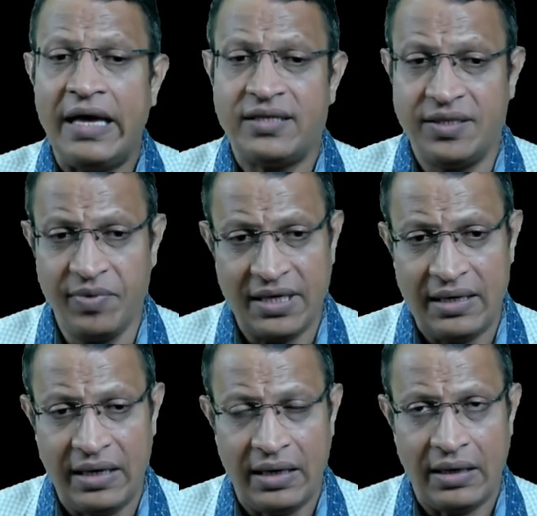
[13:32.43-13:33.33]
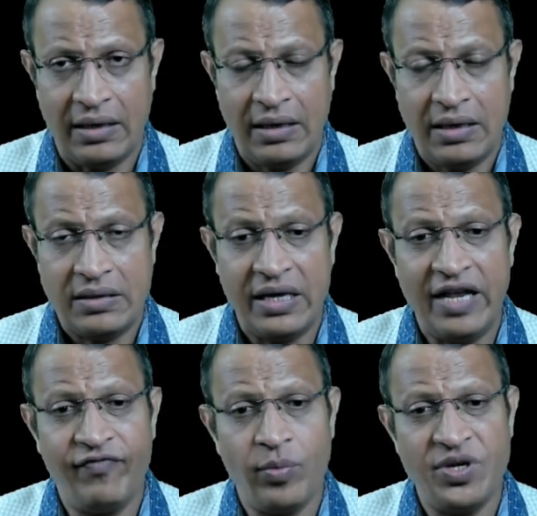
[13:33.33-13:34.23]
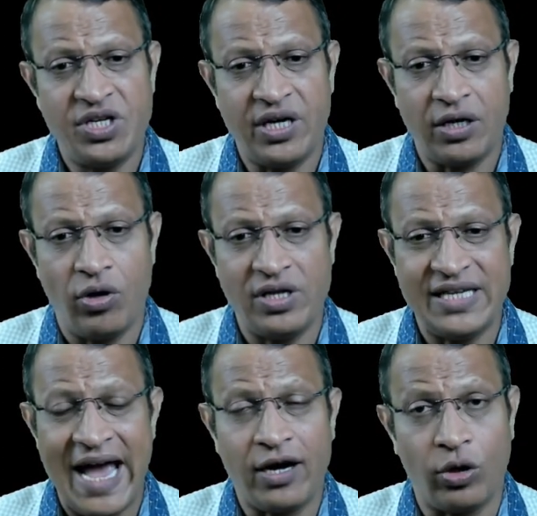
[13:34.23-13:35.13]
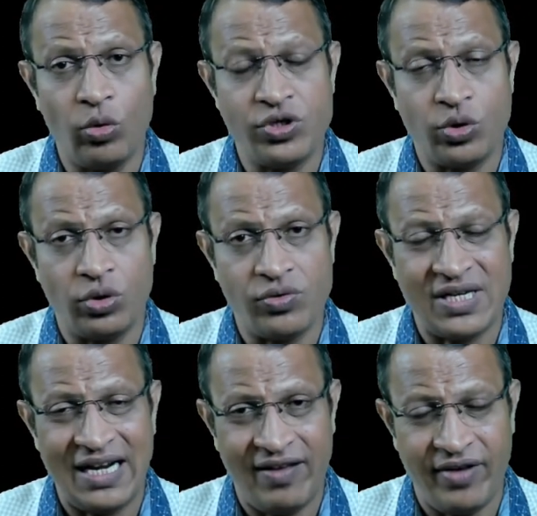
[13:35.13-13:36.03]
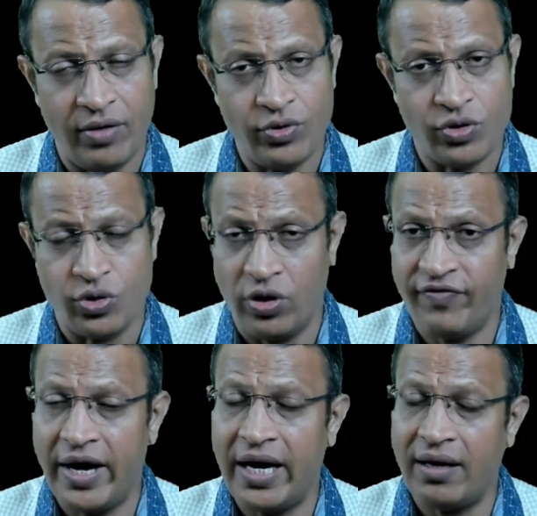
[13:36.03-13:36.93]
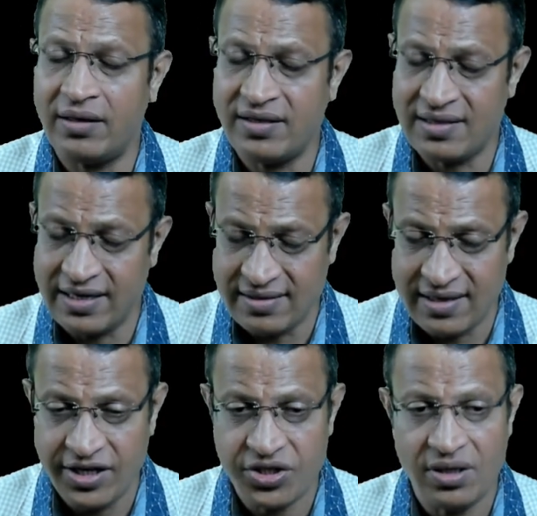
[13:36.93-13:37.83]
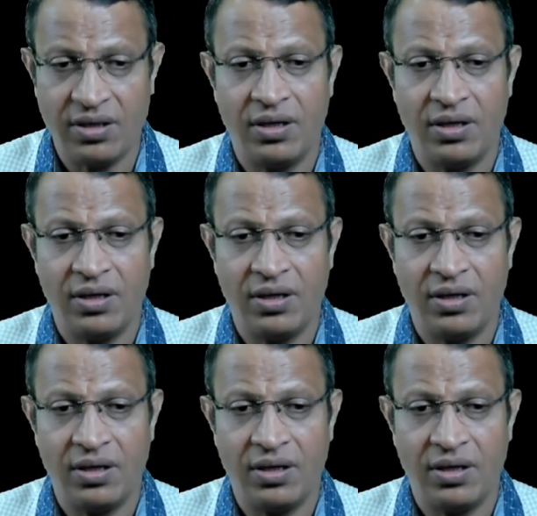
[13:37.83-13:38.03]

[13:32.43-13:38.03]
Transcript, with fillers: Similarly, the Information Technology Act Rules 2011, which was notified under this legislation,